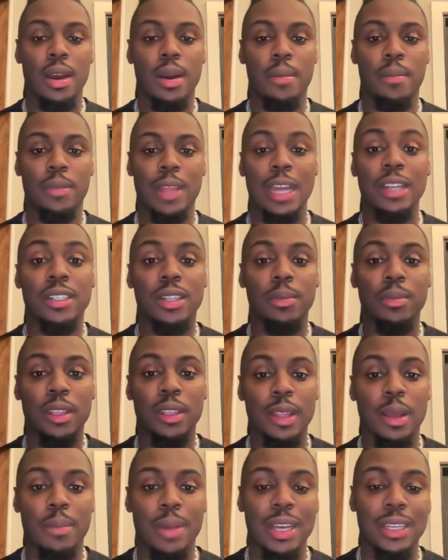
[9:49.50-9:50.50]
That's something
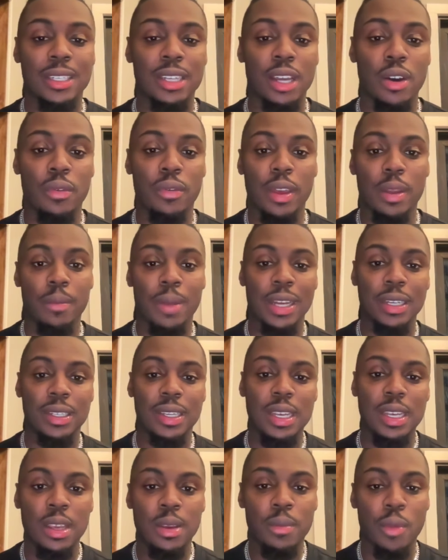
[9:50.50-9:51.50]
that myself and my
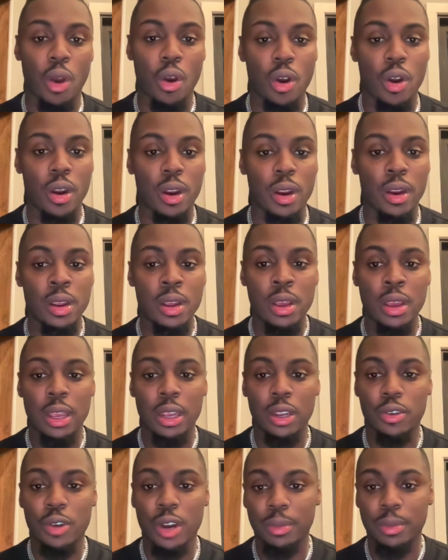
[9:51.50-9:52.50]
team are
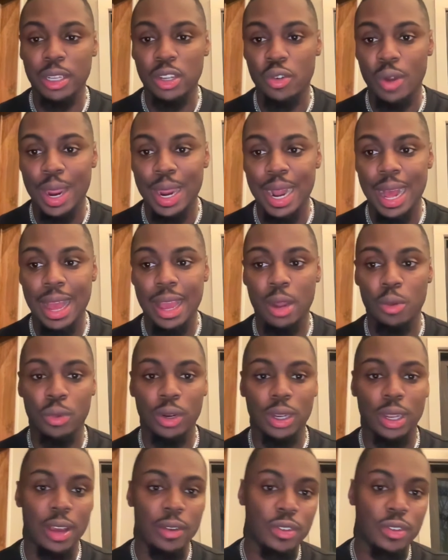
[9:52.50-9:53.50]
incredibly great at and would
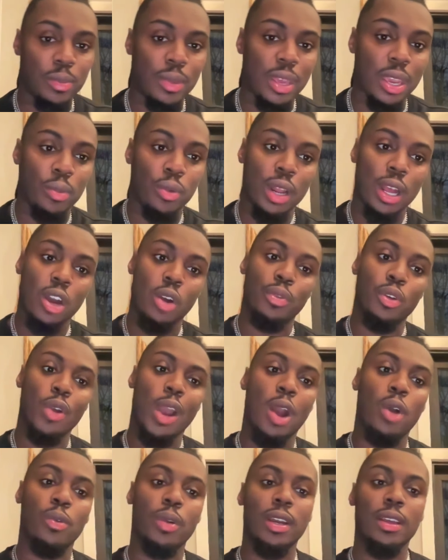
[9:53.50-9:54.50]
love to be able to help you
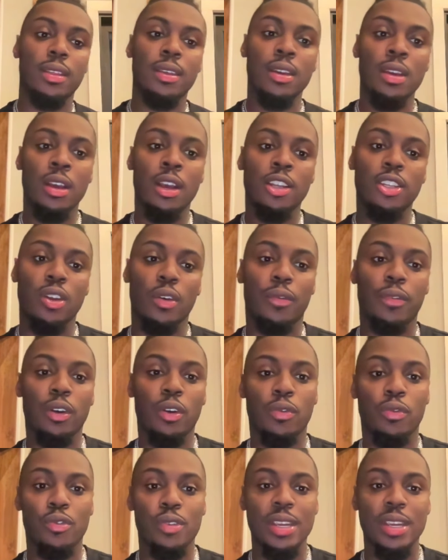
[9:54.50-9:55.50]
out with. So feel
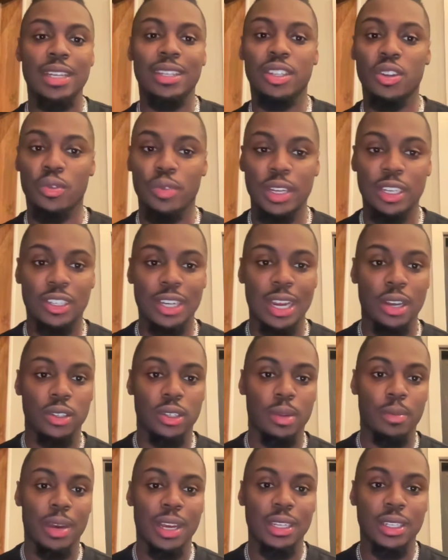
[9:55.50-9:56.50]
free to reach out to
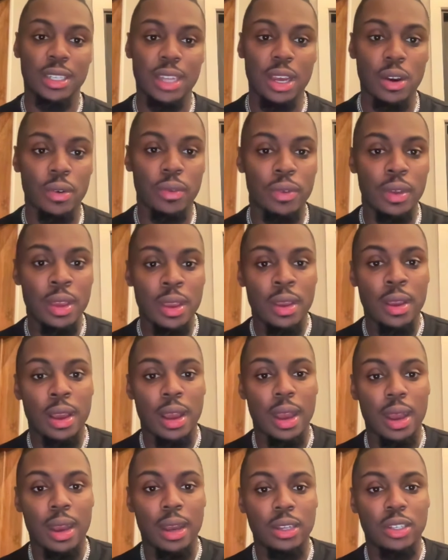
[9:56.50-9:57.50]
myself
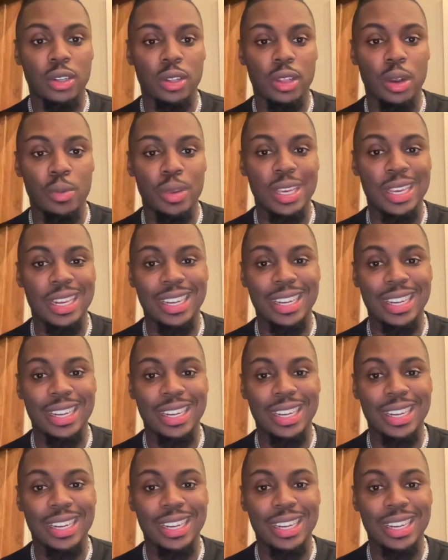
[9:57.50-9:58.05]
so that we can